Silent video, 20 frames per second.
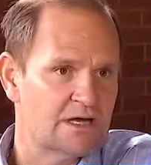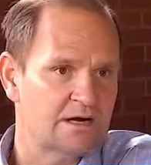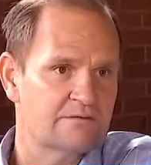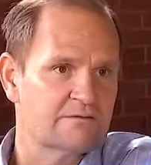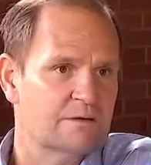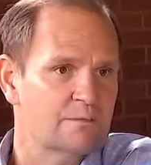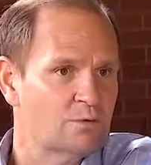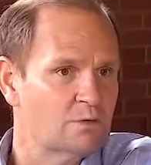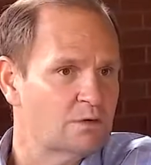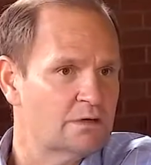
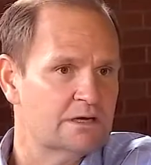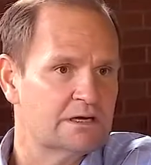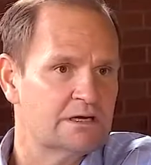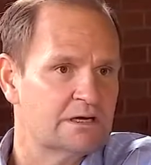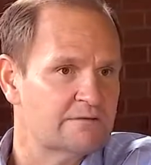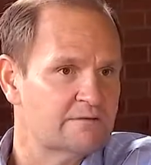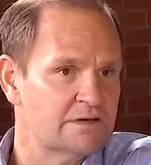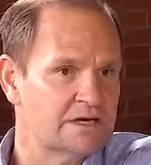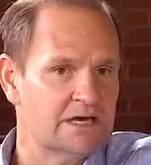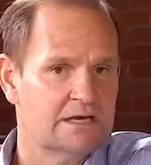every morning and
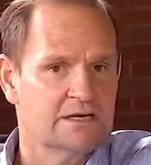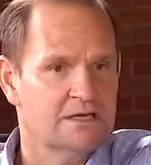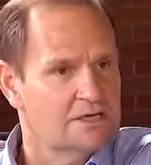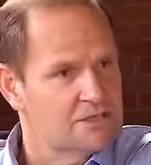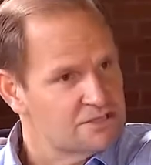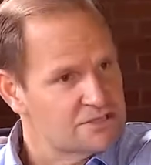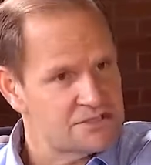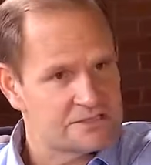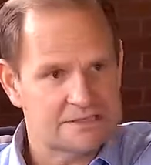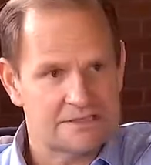every night,
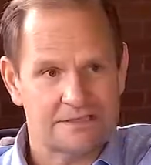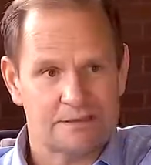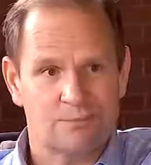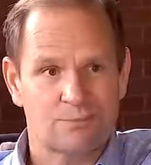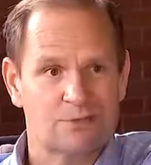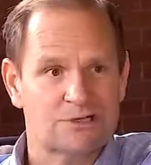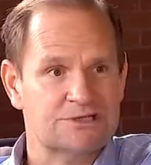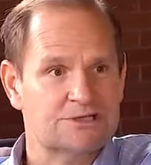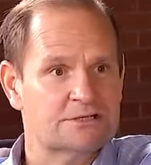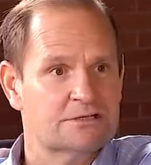just like
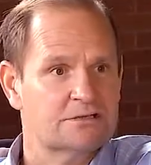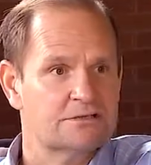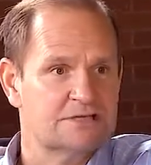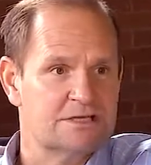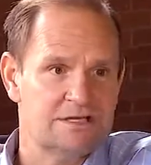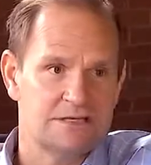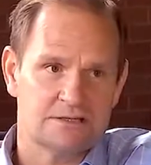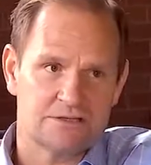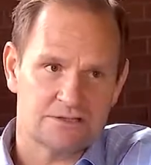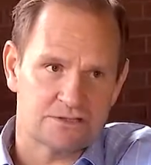brushing your
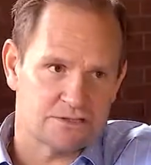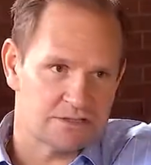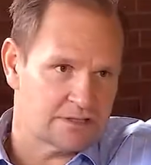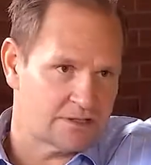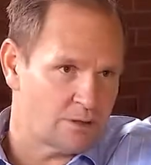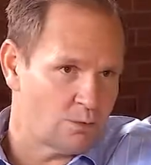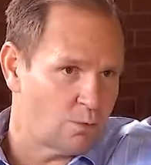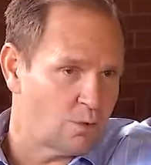teeth, just like